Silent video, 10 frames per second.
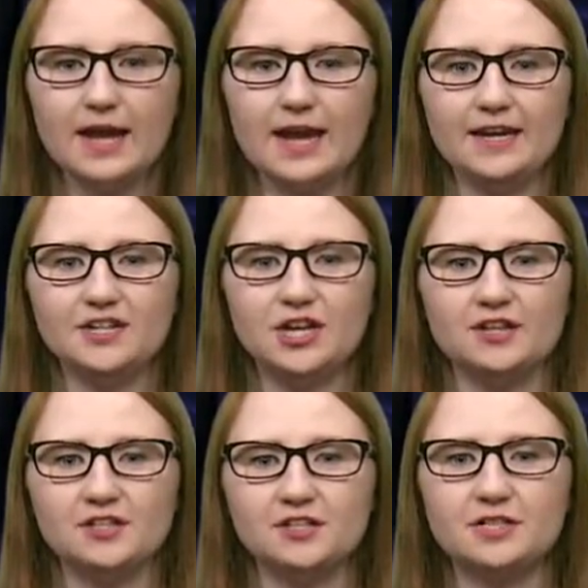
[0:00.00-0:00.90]
Any
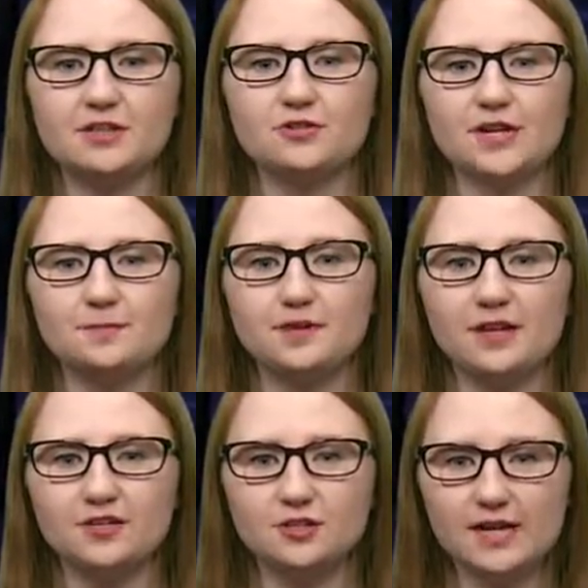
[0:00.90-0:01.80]
changes to the
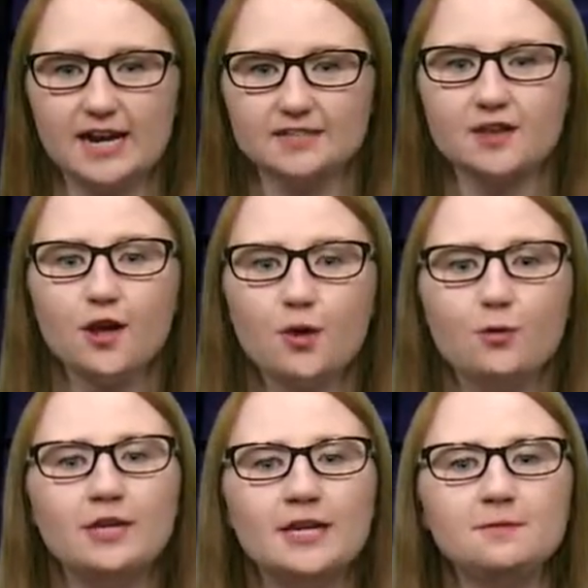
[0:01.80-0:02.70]
transportation tax
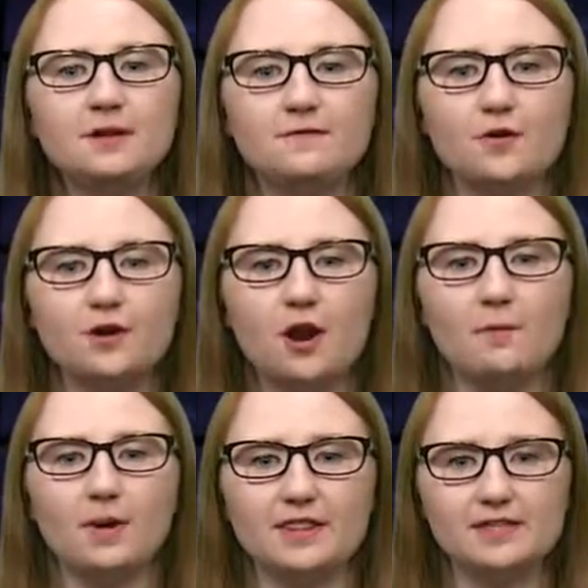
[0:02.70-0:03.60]
would need to be voted
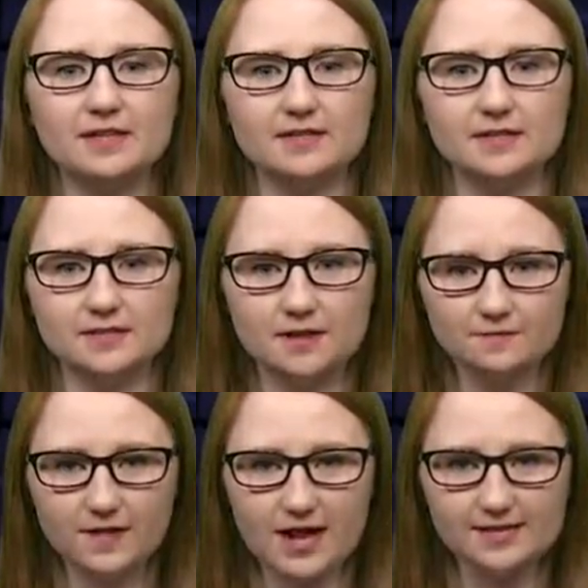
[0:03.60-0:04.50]
on by the citizens
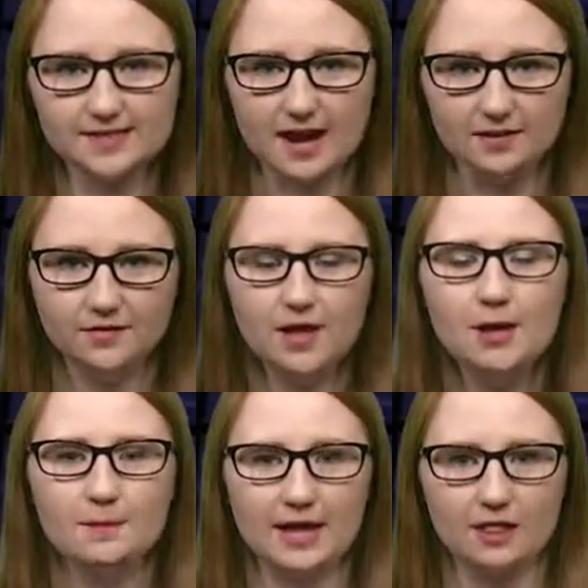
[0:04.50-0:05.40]
of Flagstaff.
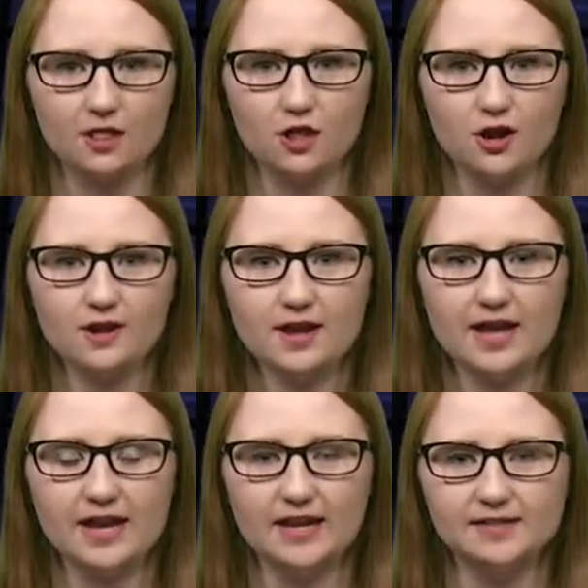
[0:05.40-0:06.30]
Michaela Clark,
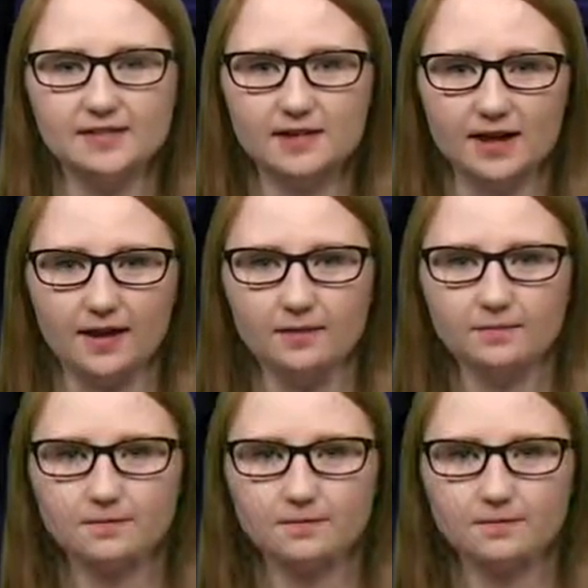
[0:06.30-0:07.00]
NAZ Today.